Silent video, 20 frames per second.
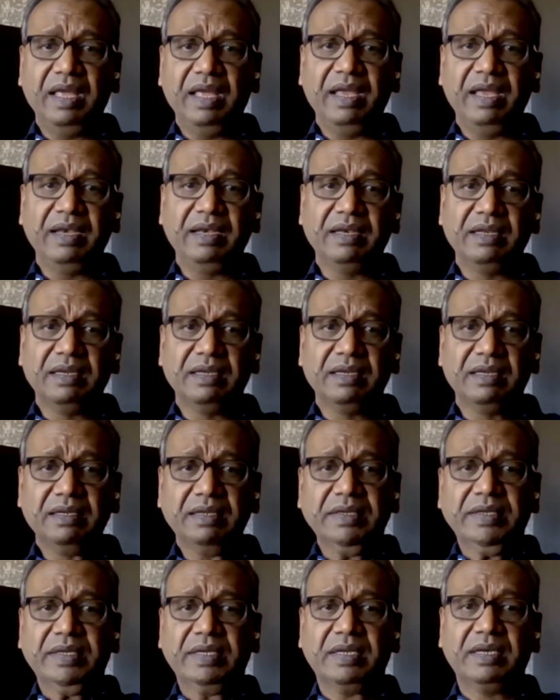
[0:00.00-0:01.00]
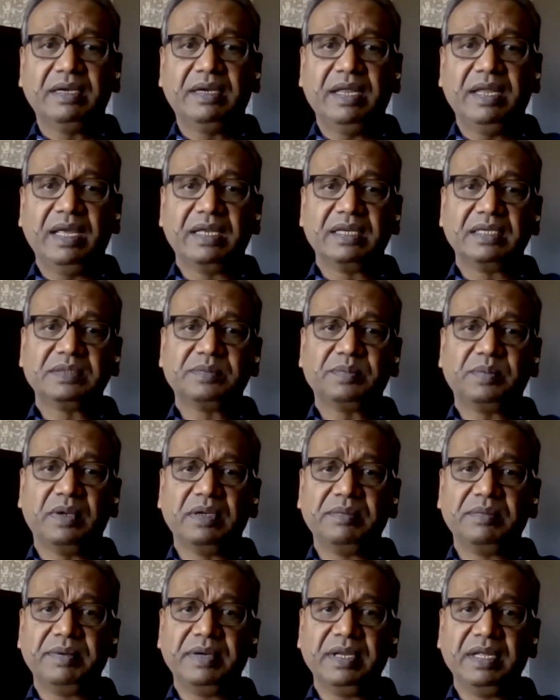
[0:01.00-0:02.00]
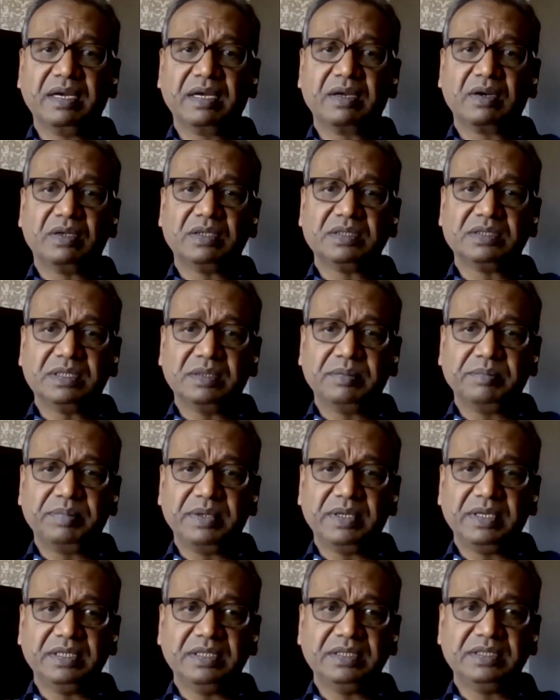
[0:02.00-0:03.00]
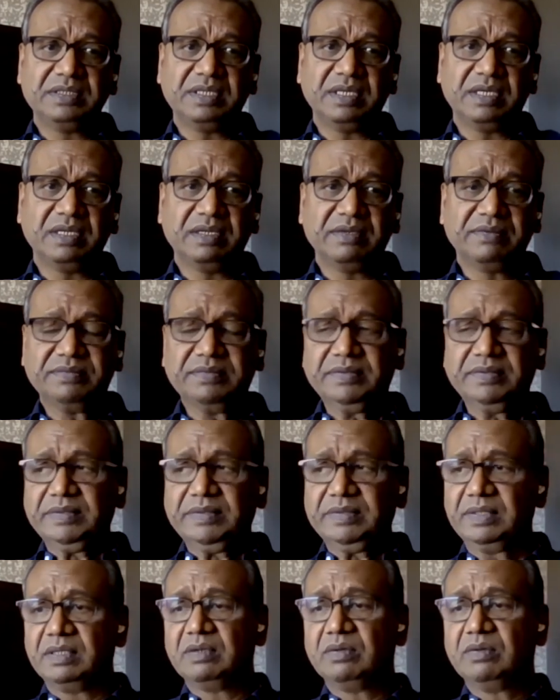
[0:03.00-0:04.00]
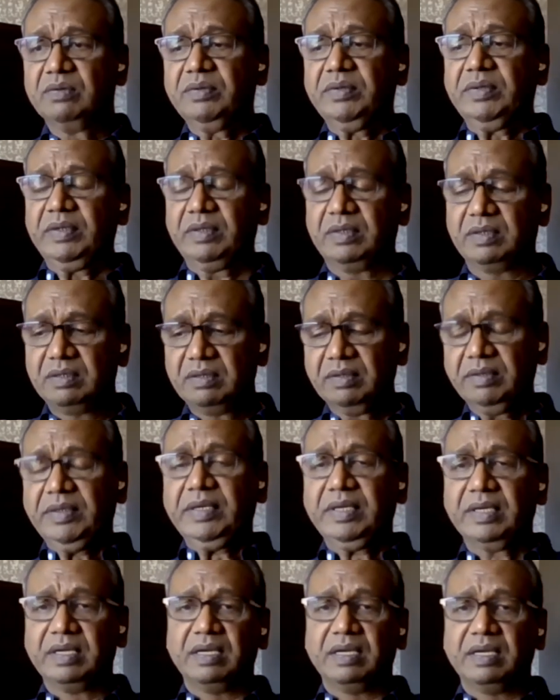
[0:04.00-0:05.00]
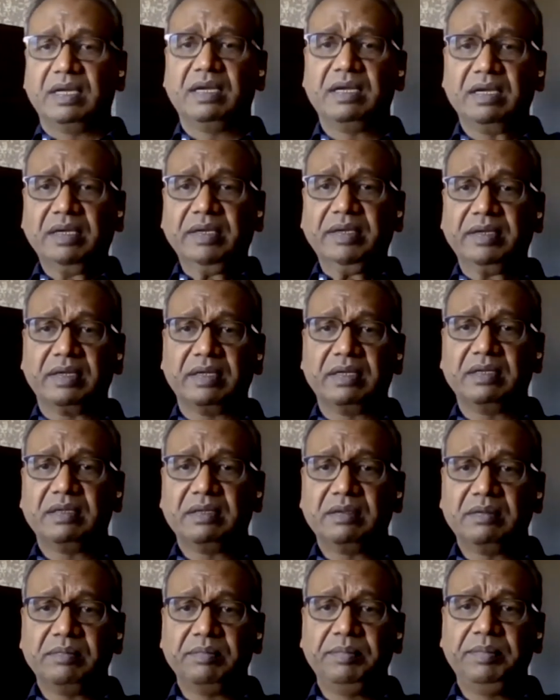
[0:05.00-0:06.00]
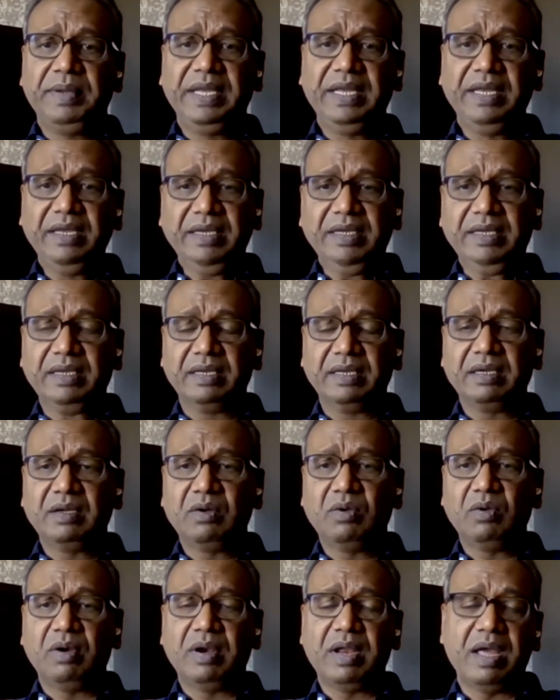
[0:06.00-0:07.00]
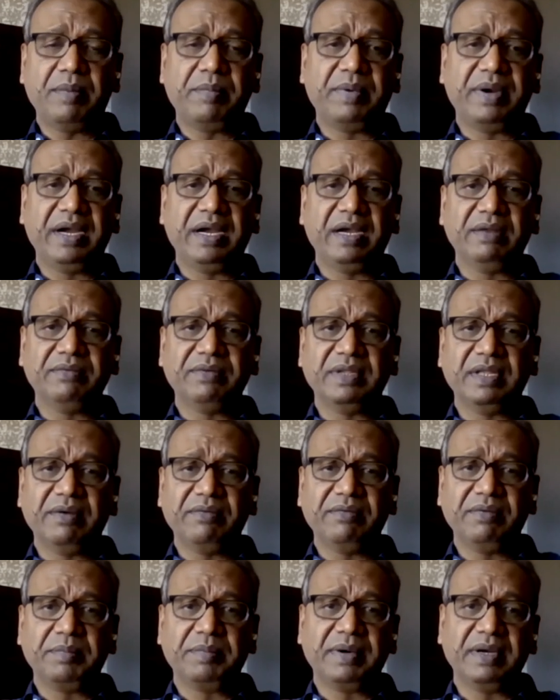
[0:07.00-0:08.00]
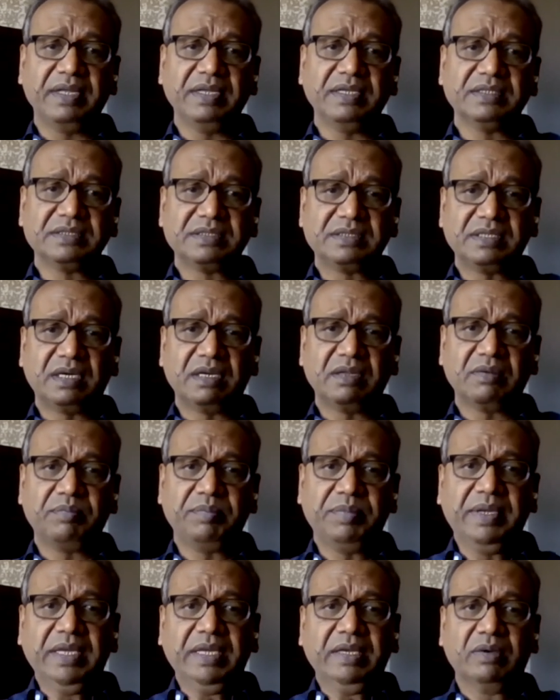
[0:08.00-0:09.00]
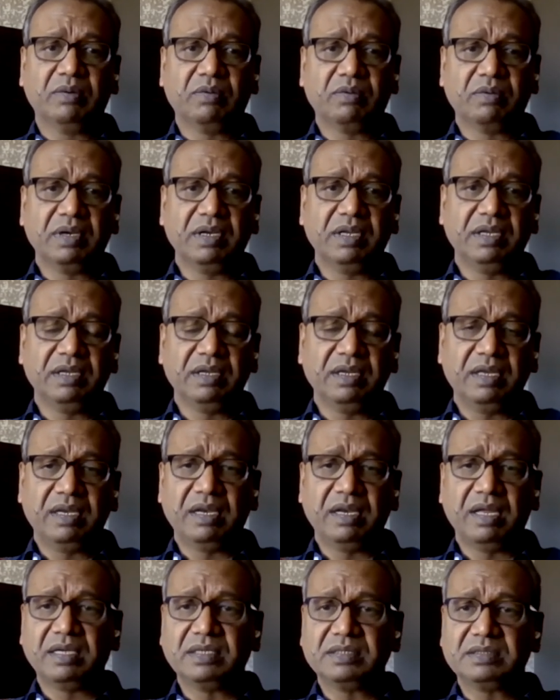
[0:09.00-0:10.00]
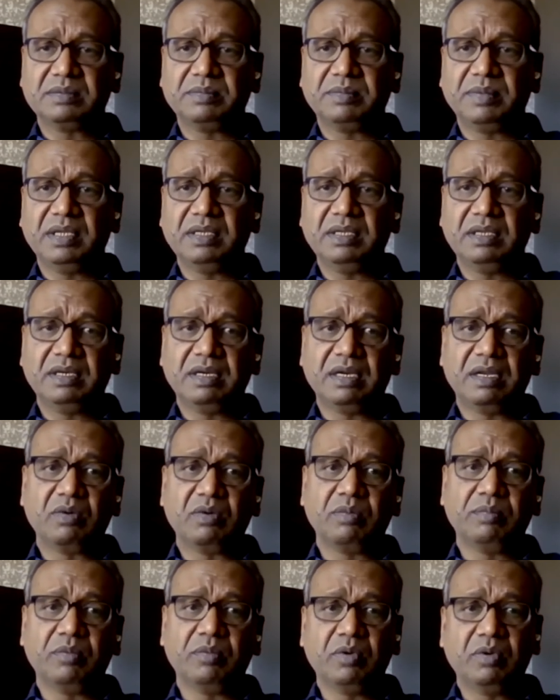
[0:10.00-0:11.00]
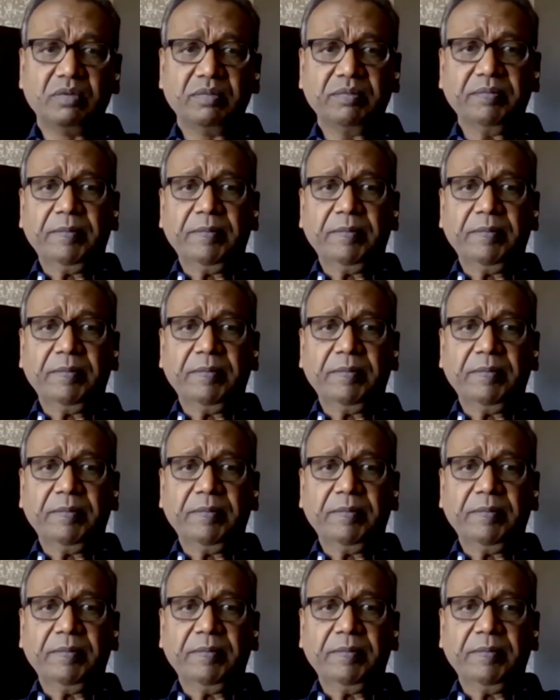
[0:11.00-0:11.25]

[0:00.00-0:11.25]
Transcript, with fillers: and uh, take responsibility across temple initiatives. You know, uh, be collaborative with everybody instead of be only an Arya in